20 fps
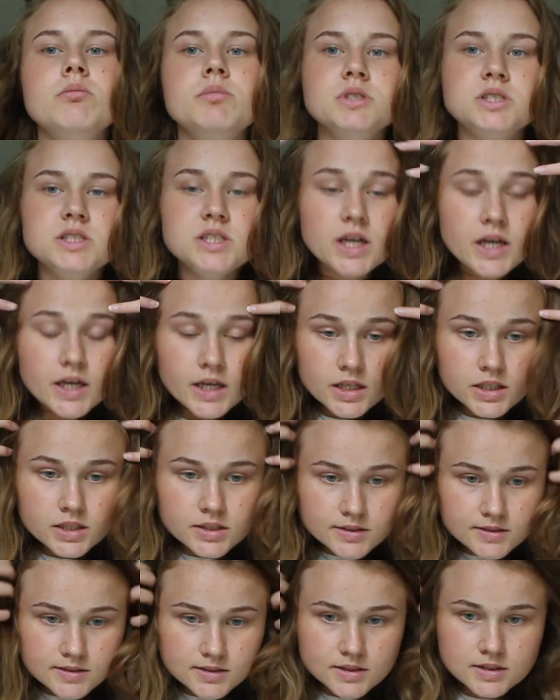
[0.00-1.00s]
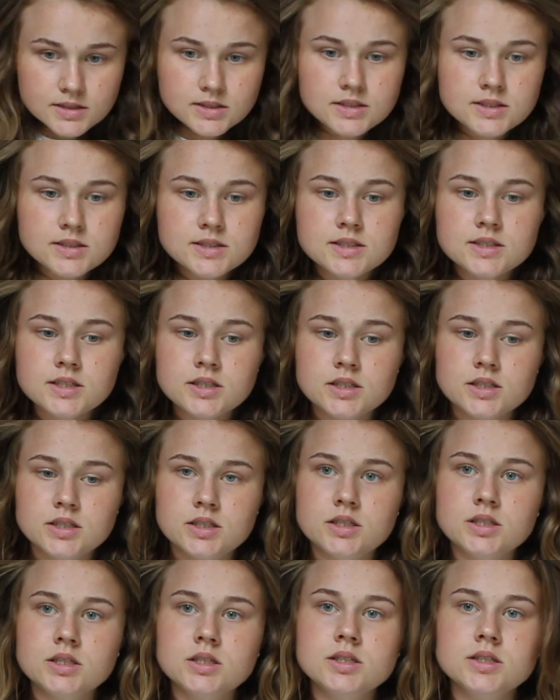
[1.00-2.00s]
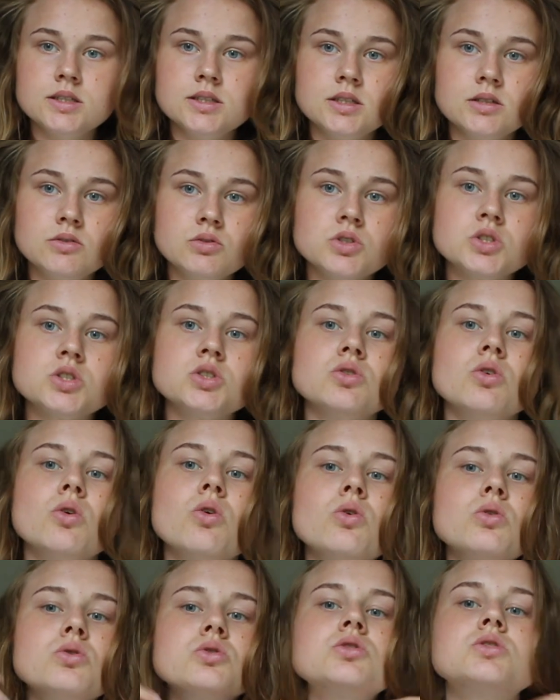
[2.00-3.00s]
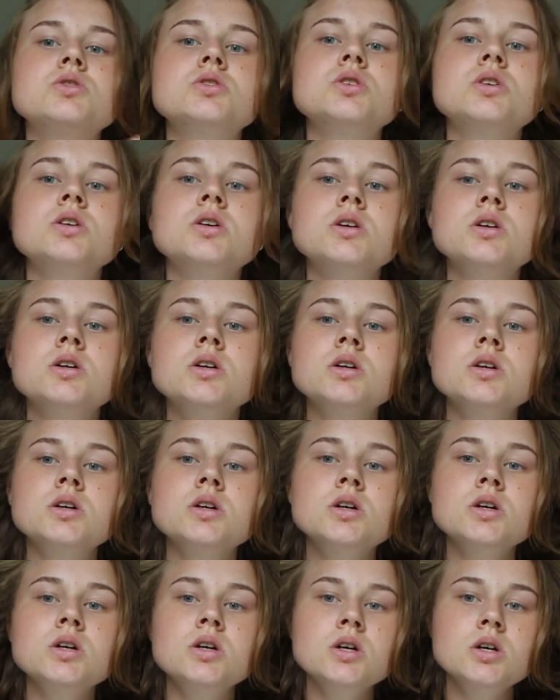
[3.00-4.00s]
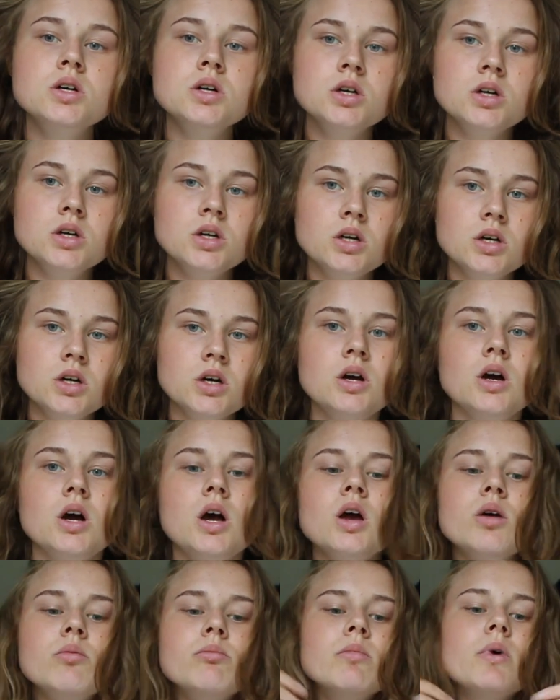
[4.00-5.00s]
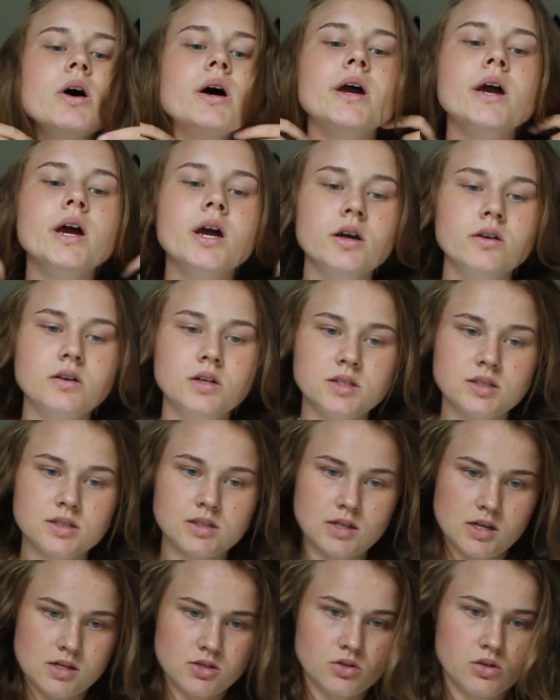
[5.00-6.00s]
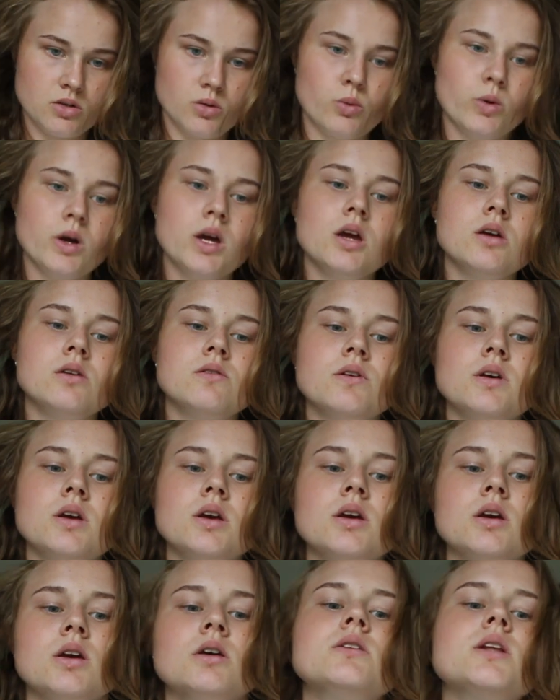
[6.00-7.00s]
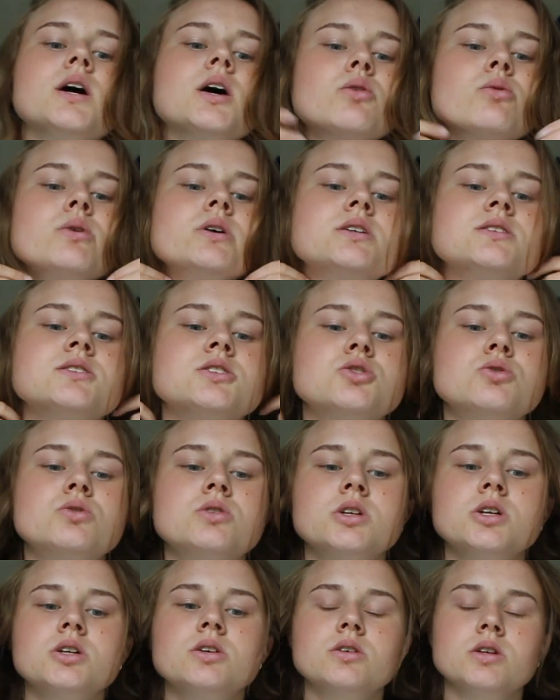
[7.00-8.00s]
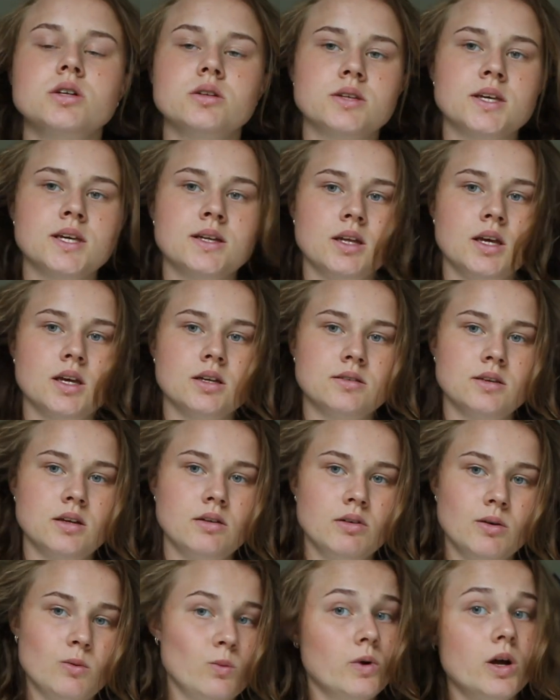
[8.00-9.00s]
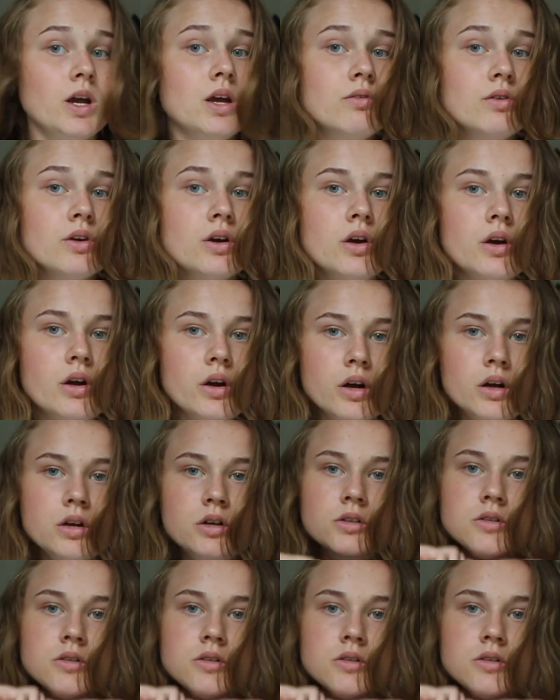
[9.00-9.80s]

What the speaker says: But yeah, this is the result, and my hair is naturally wavy, and now when it's shorter it can get even wavier.